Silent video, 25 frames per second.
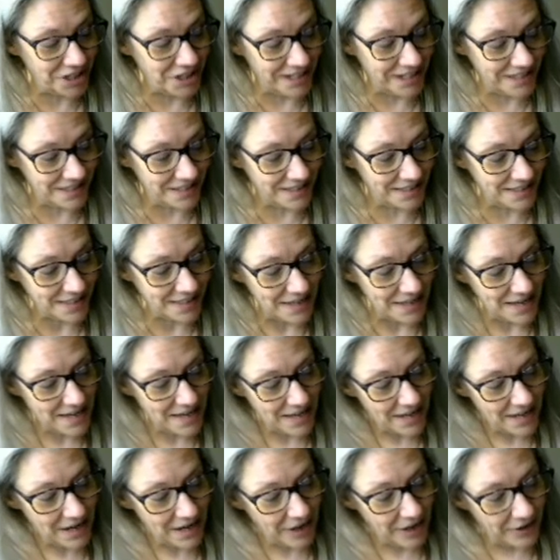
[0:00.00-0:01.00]
is.
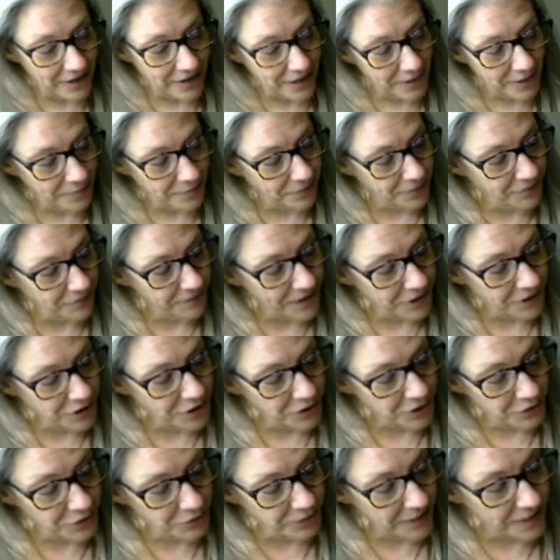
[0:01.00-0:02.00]
All right, in
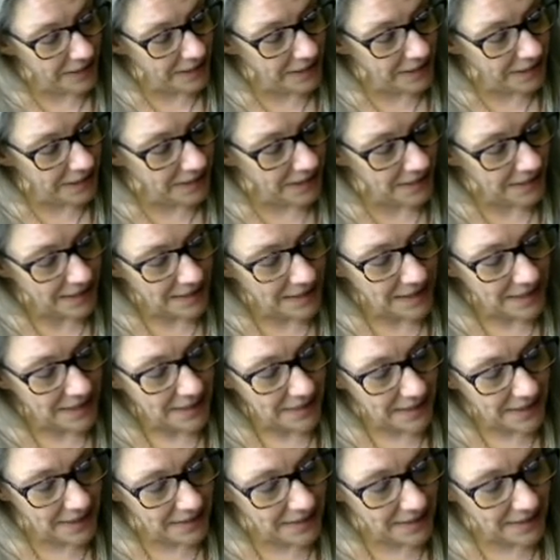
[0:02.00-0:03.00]
professional reading,
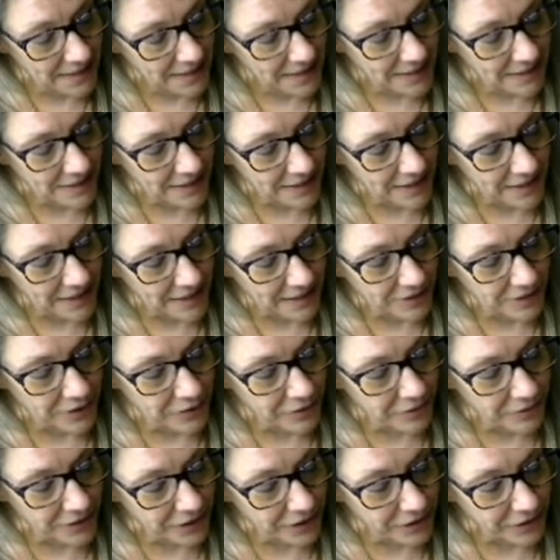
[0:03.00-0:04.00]
keen intellect,
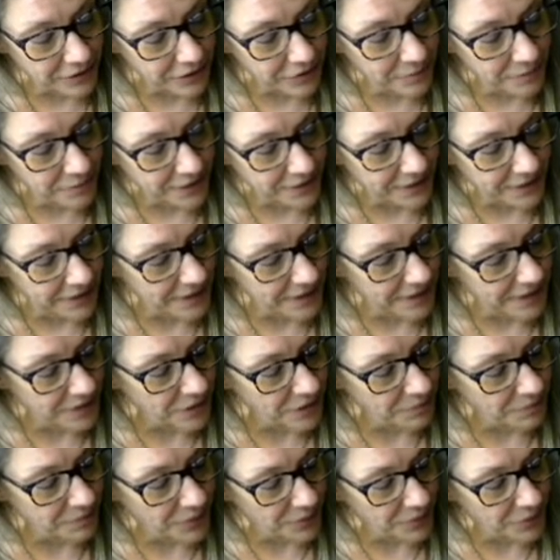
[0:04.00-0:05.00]
critical abilities are
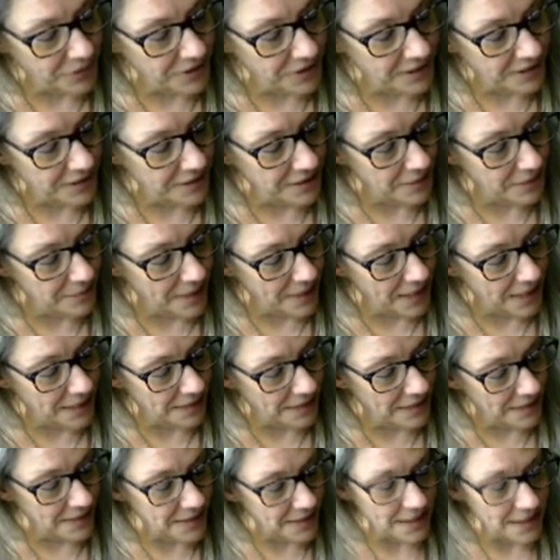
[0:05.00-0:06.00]
most in
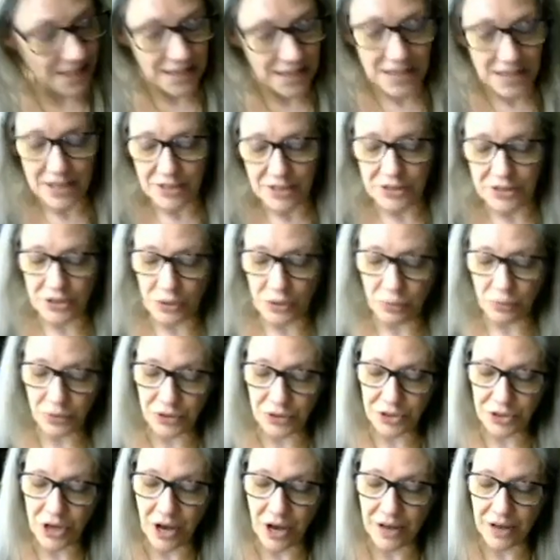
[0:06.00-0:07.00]
demand. So we're
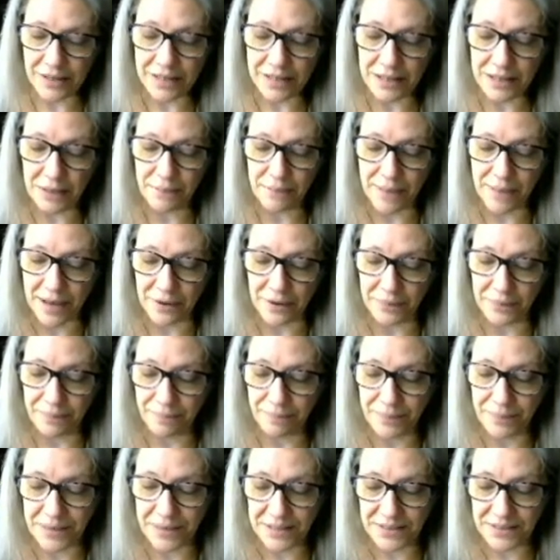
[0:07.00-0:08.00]
talking about
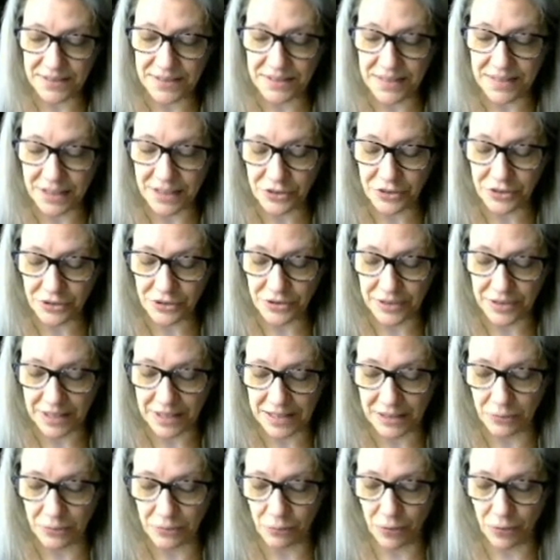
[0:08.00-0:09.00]
being centered
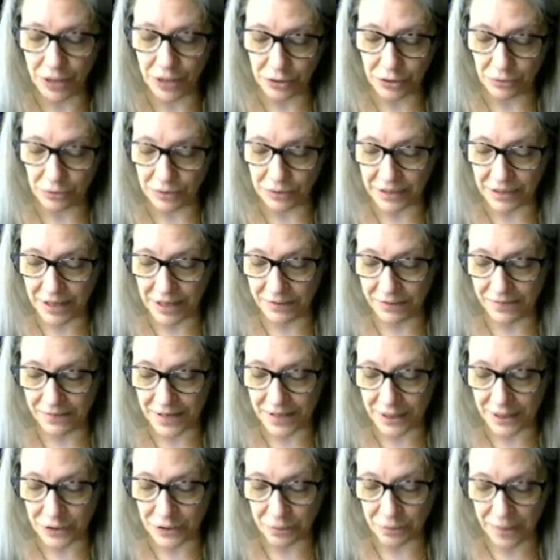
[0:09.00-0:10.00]
in what you love
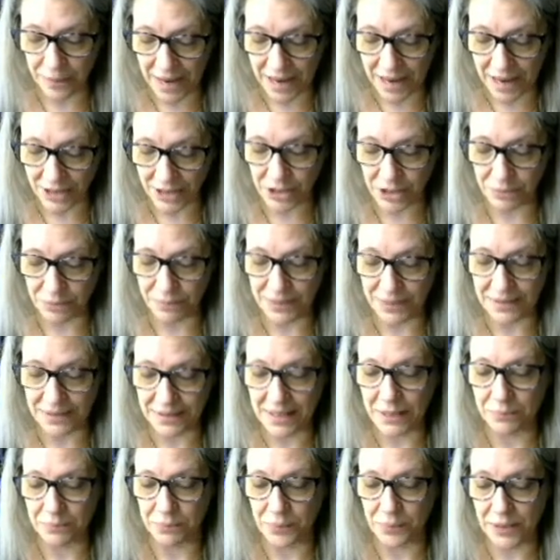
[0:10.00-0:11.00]
and your passion, but
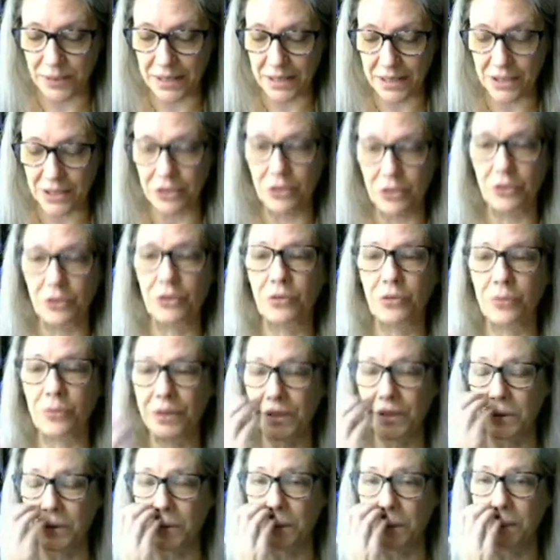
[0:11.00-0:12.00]
then bringing your
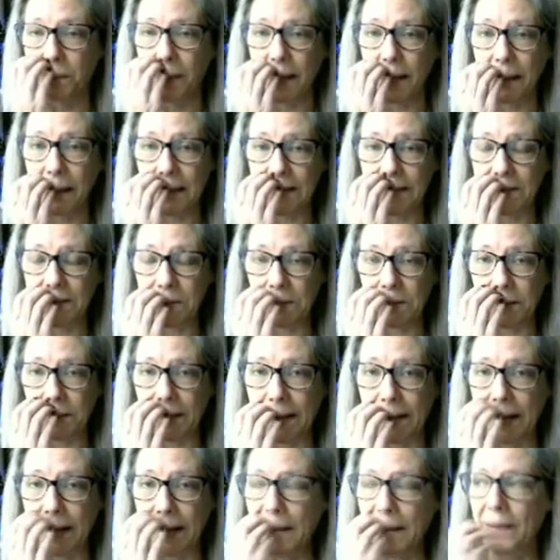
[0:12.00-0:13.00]
critical mind to it.
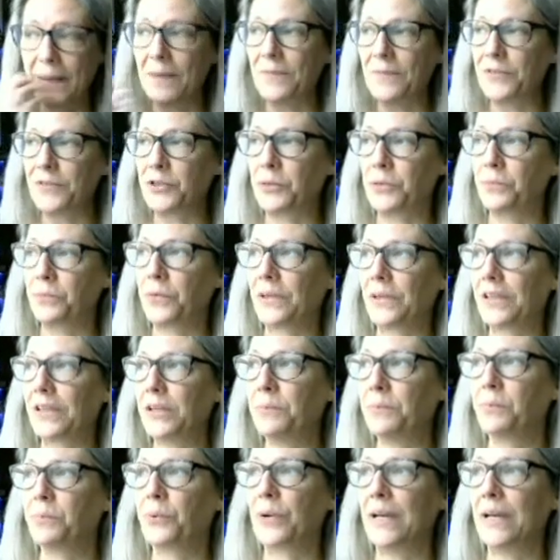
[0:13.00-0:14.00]
To really
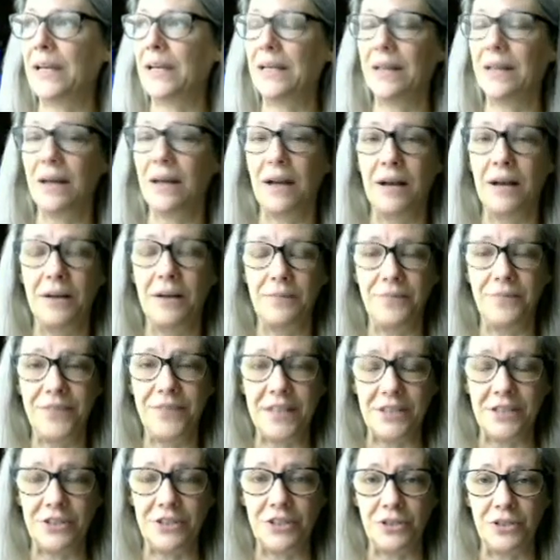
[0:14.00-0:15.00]
bring um,
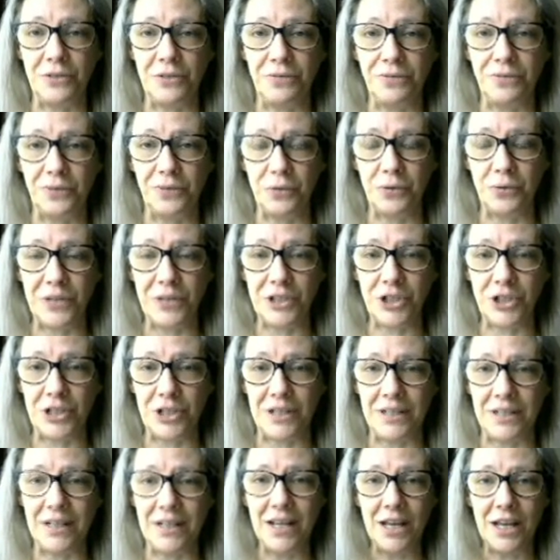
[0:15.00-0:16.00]
things to
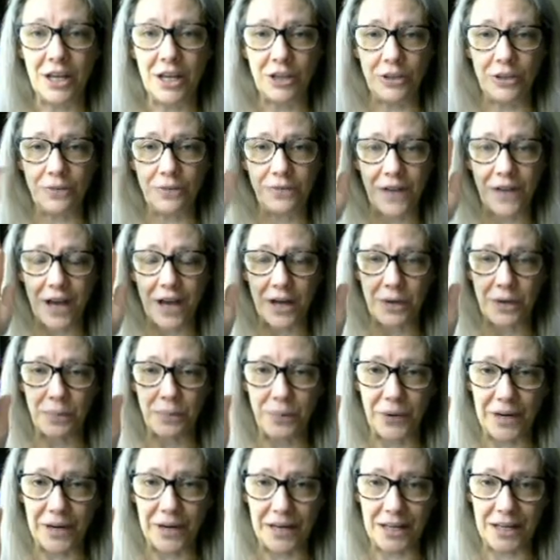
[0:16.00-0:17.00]
fruition, you've got to
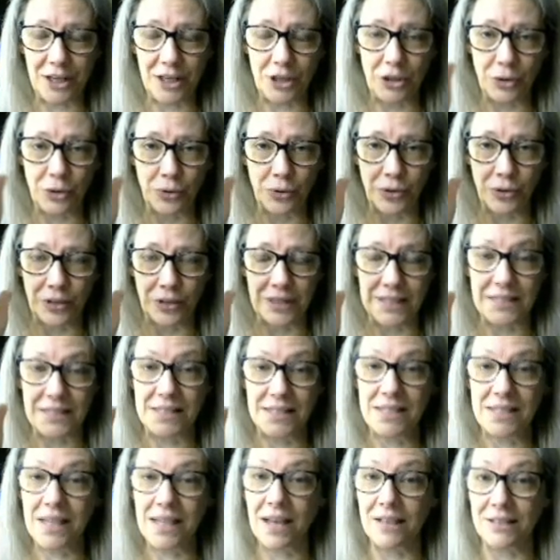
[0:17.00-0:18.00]
bring your
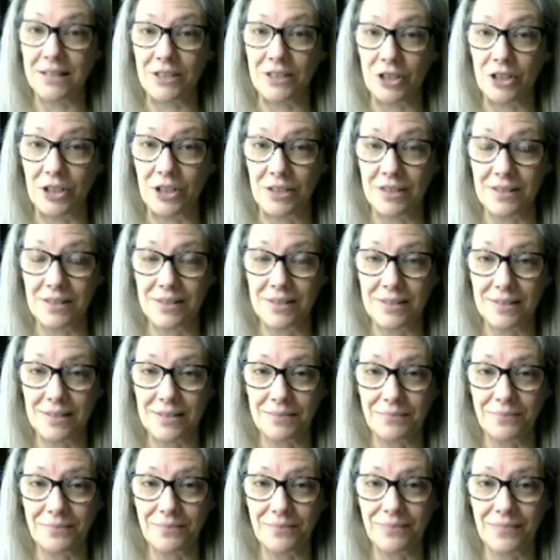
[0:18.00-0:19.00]
intelligence.
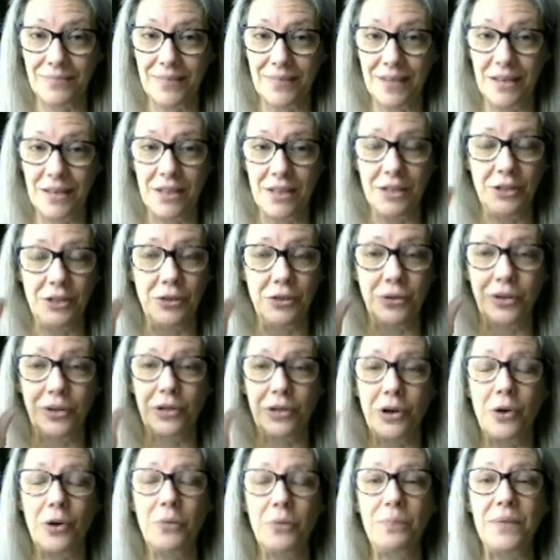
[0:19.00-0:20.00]
Your
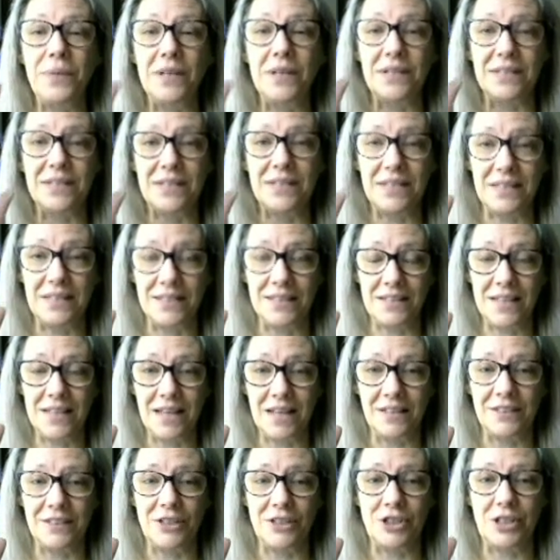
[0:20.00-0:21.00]
copious
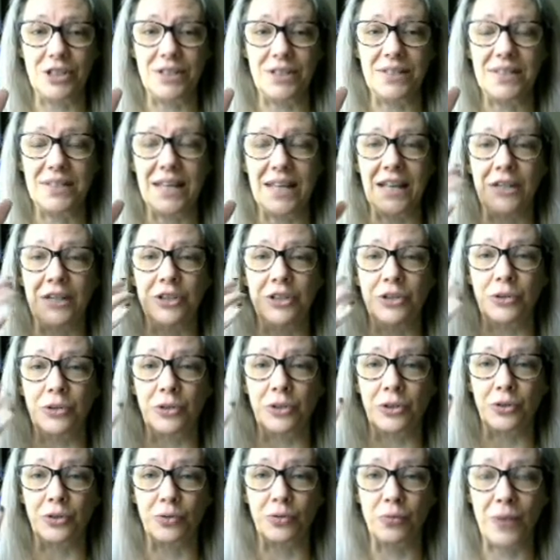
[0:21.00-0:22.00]
intelligence and your
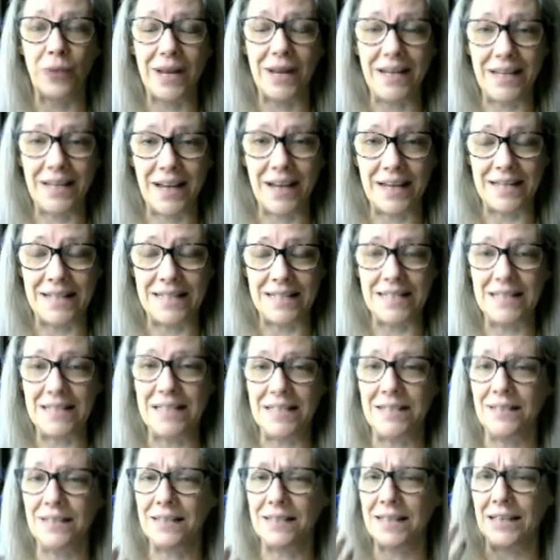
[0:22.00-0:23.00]
great
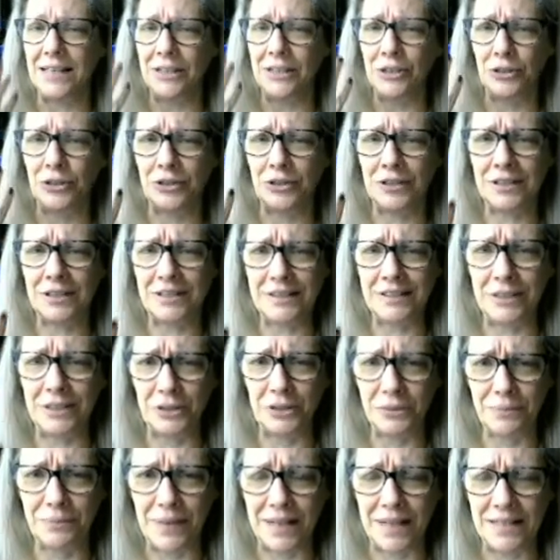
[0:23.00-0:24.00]
ideas and your clear
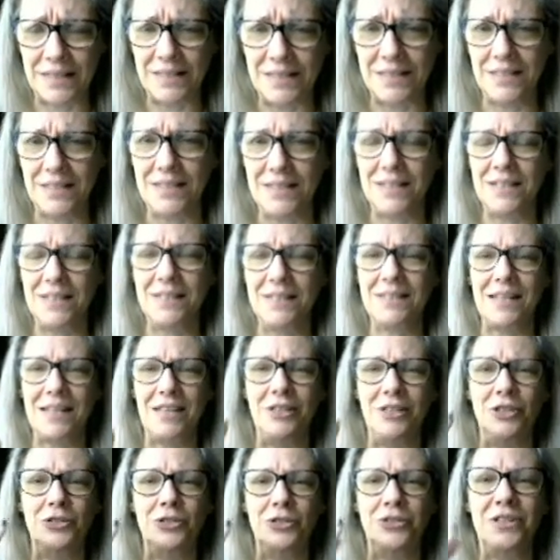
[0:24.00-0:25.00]
mindedness
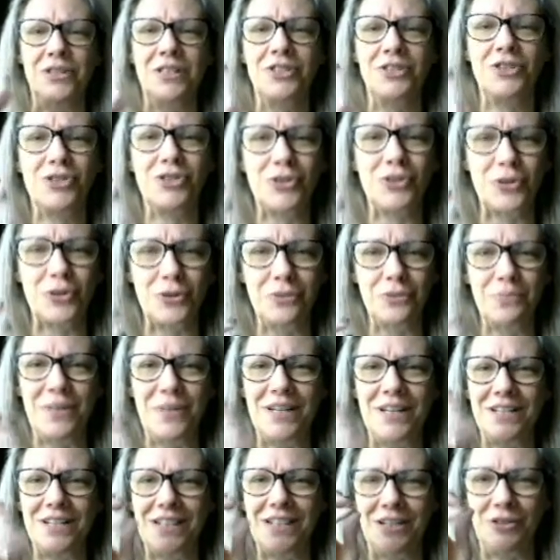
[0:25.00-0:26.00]
and your
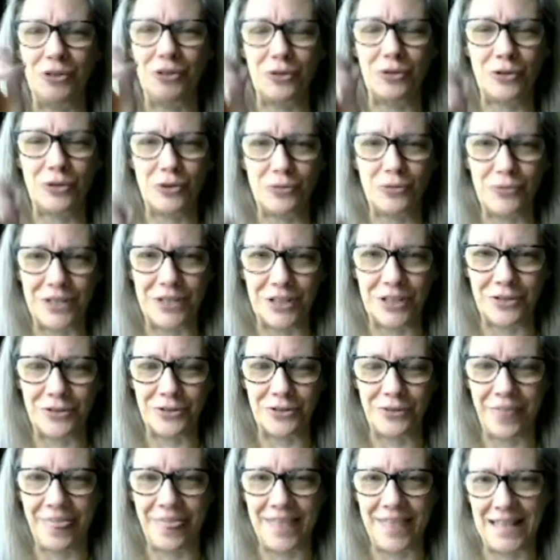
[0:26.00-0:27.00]
discernment and your critical
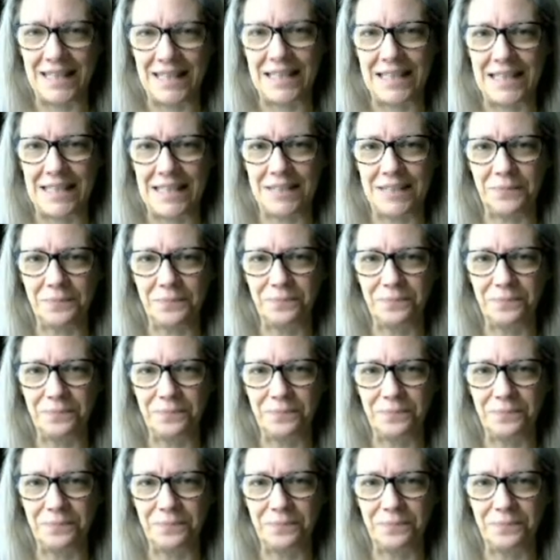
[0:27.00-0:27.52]
thinking.